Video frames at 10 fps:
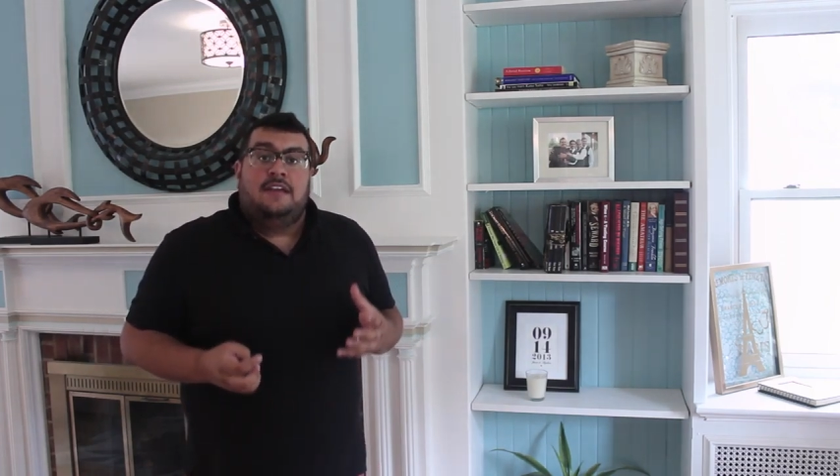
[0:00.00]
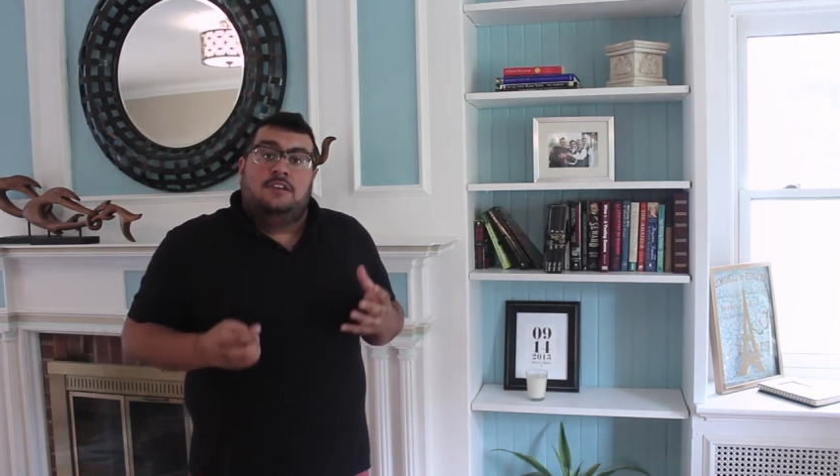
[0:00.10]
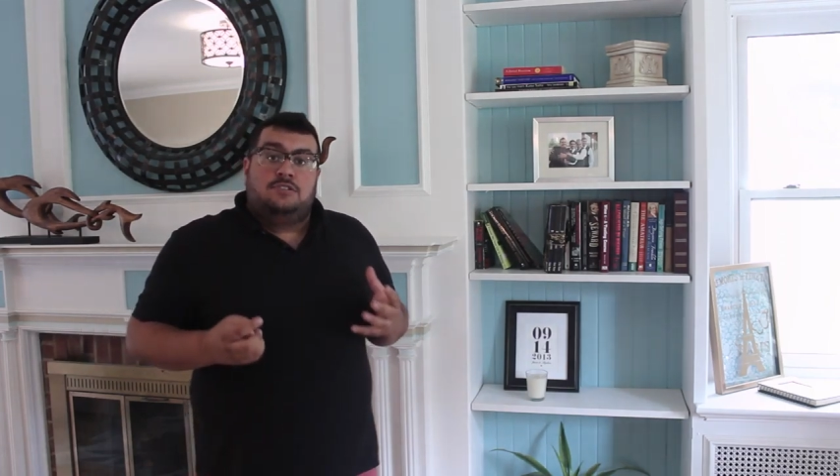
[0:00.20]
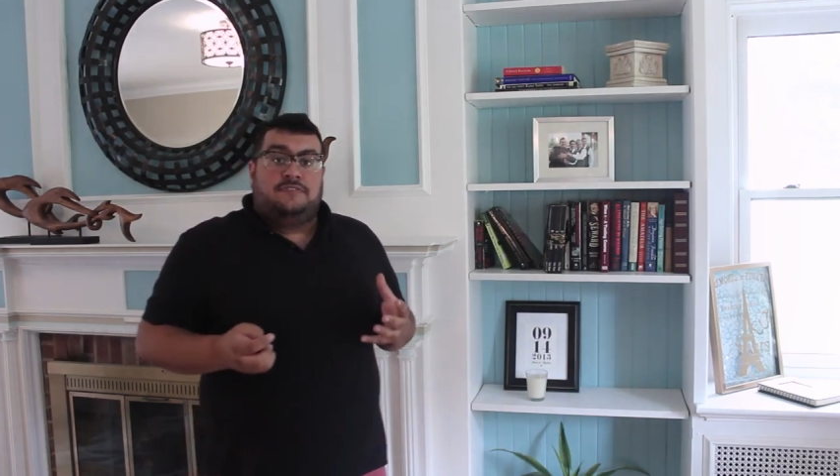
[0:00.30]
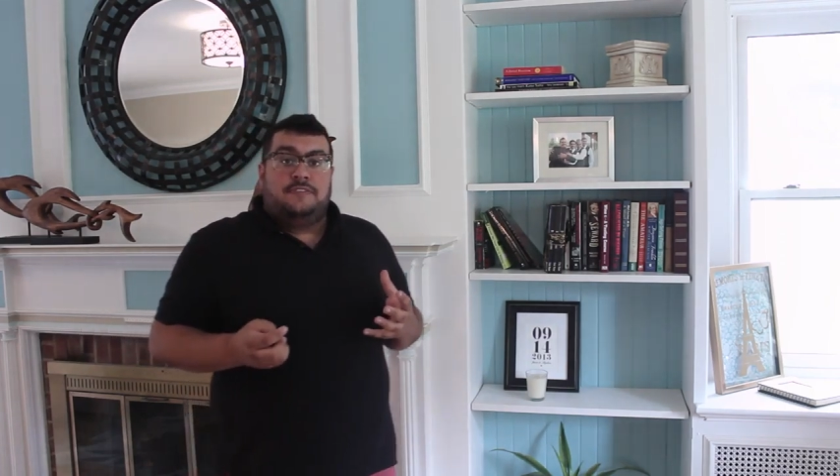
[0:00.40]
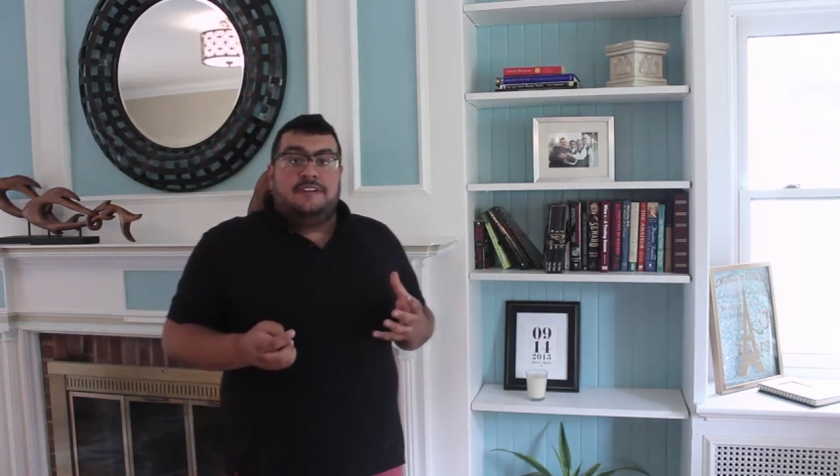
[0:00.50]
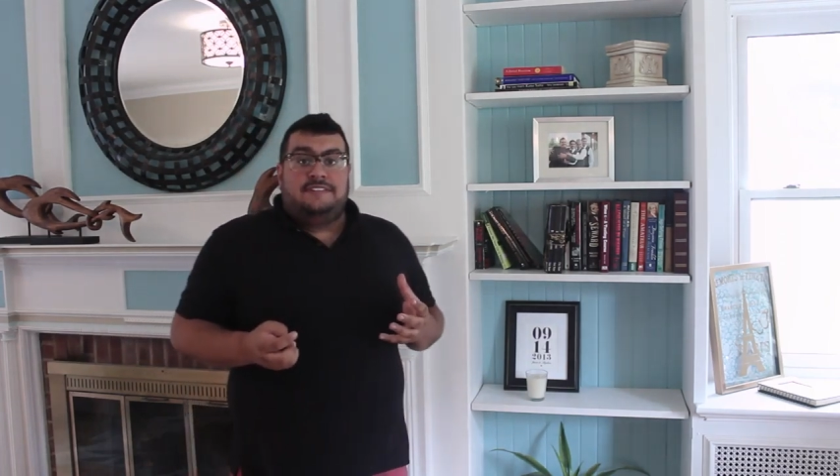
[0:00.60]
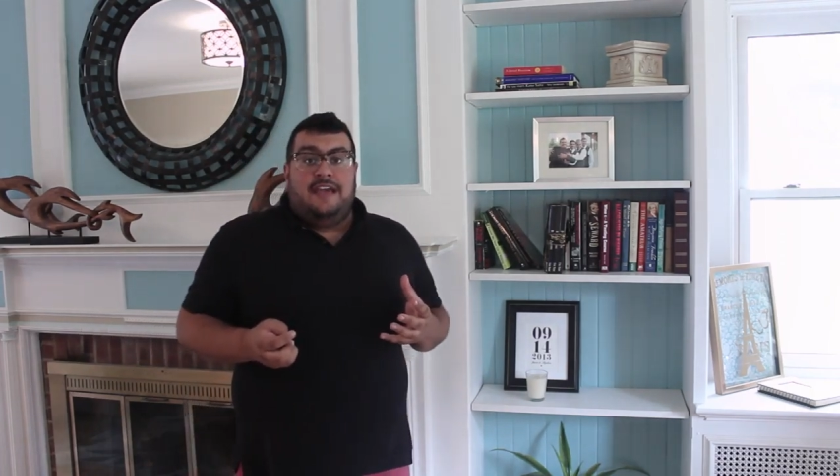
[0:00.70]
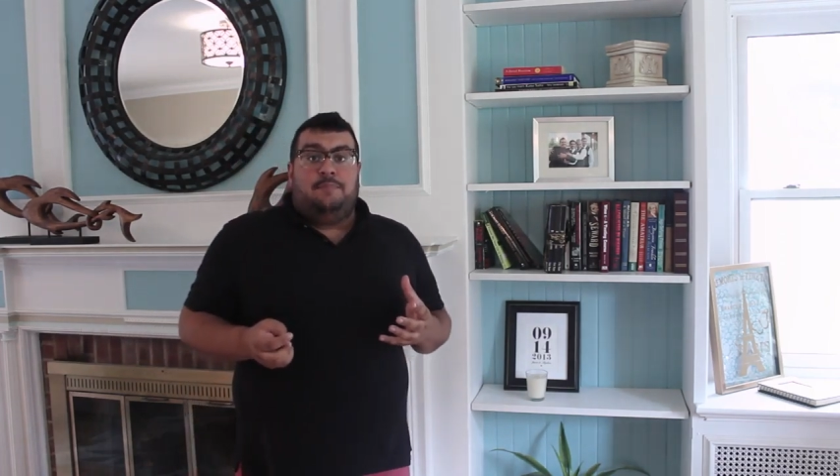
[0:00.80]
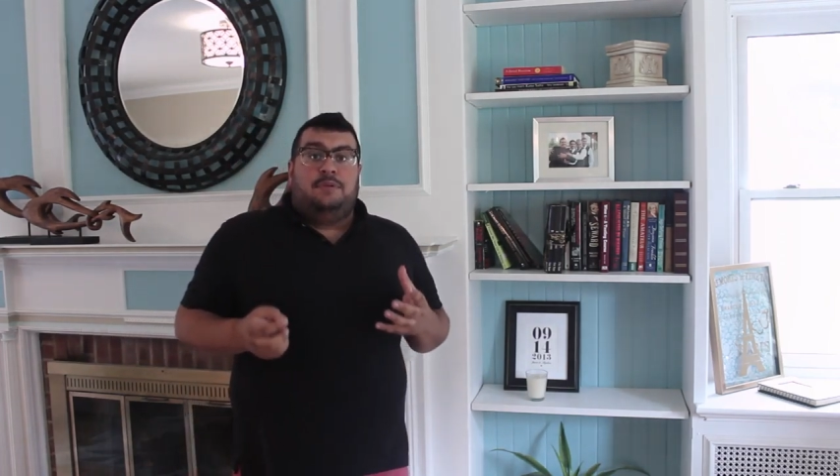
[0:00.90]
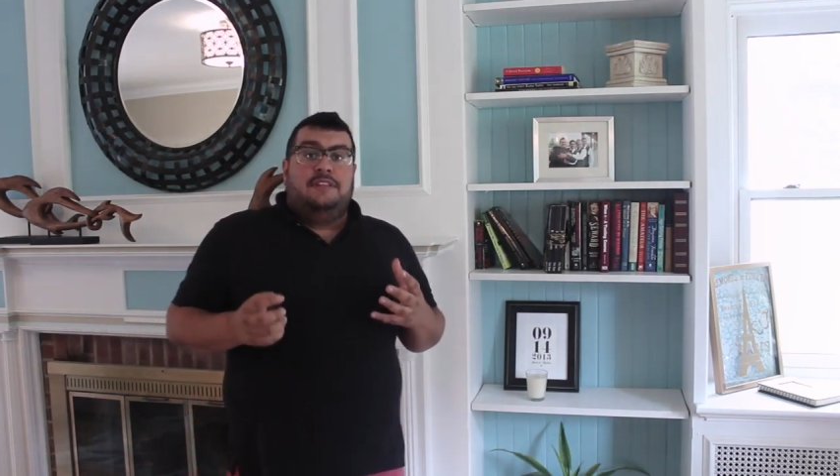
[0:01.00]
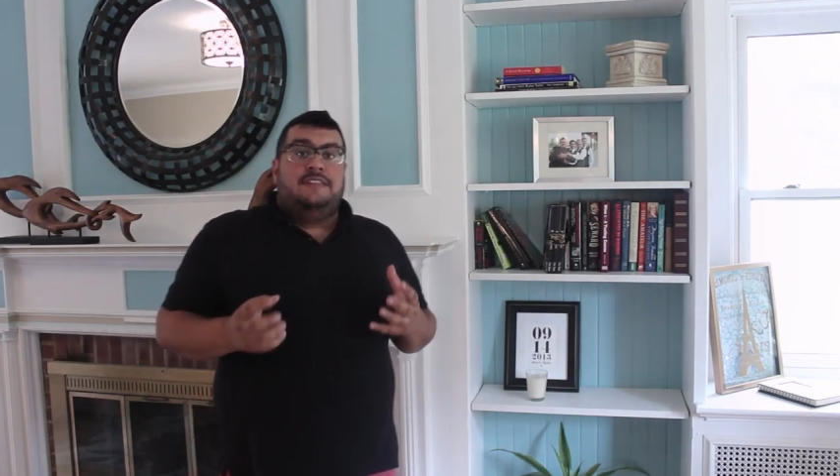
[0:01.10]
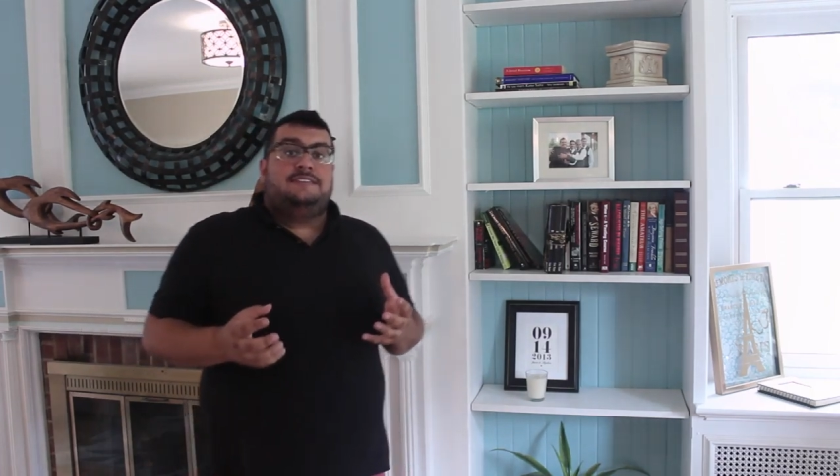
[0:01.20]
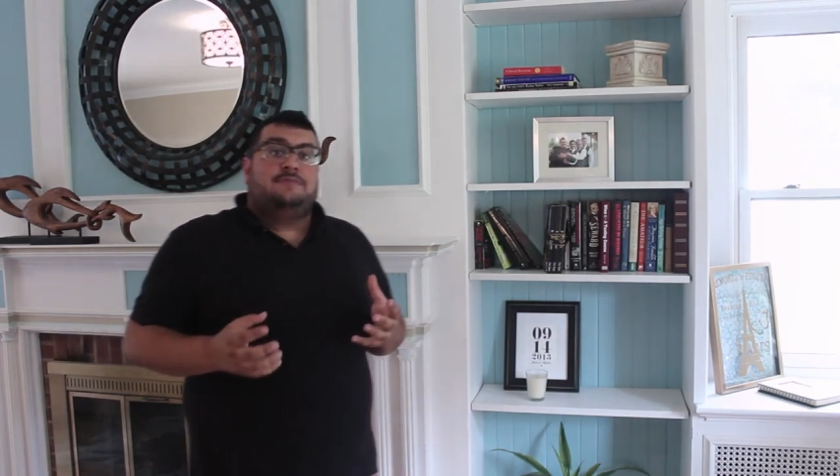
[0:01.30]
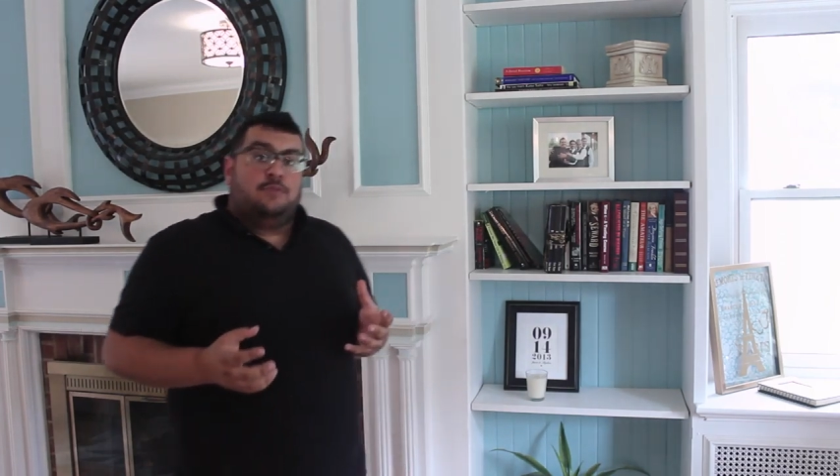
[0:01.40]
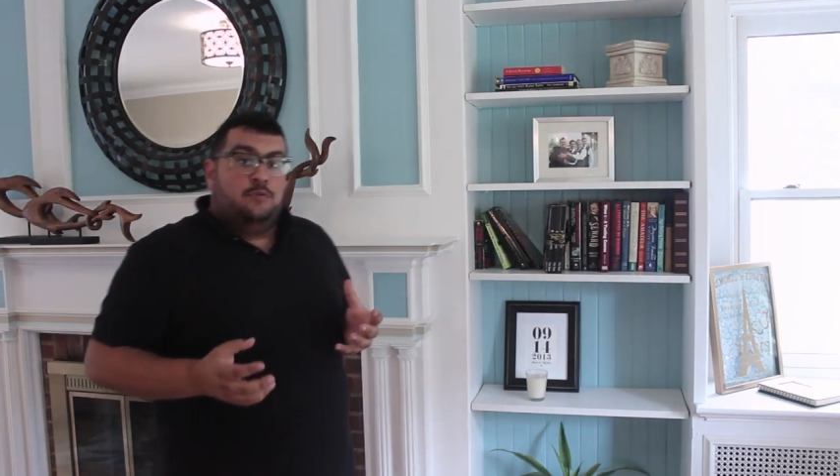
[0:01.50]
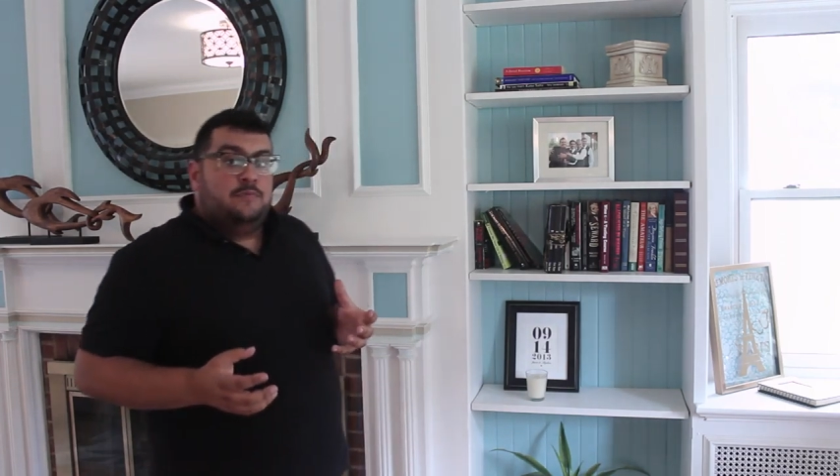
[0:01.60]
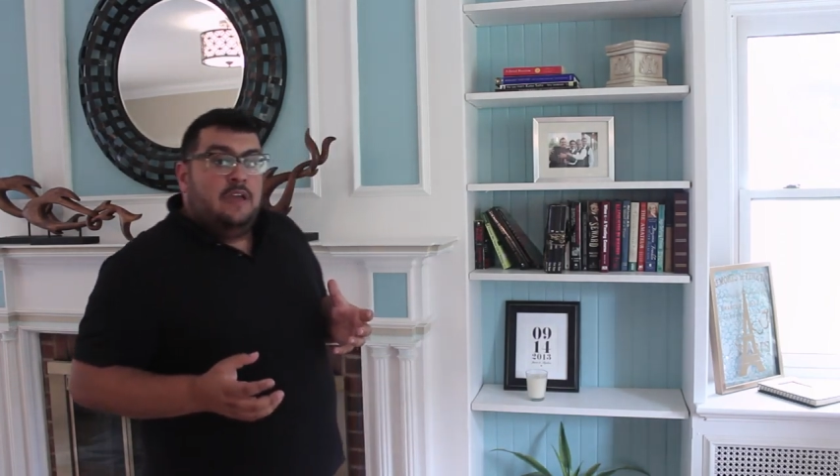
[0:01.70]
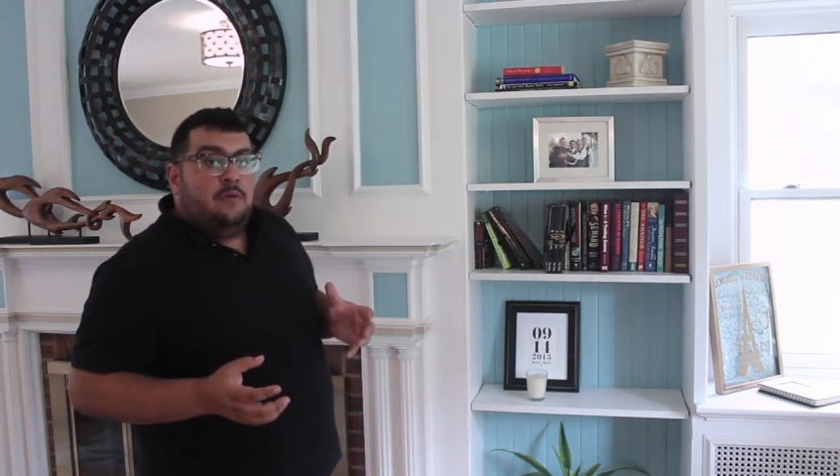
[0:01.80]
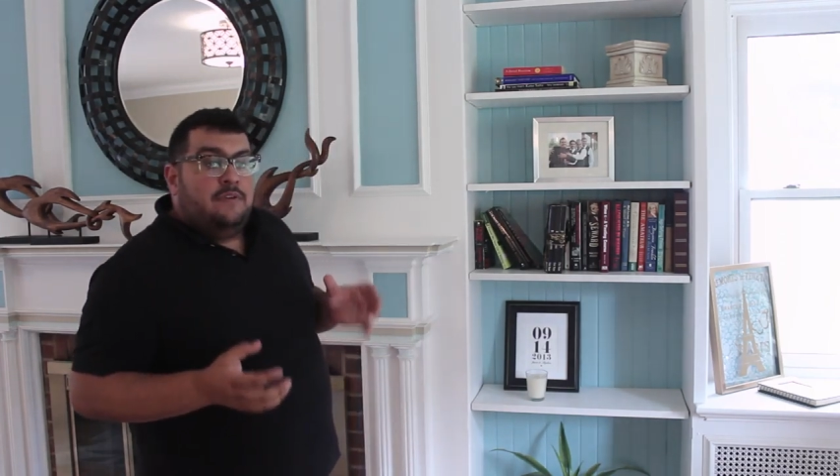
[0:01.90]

So, for example, in this room,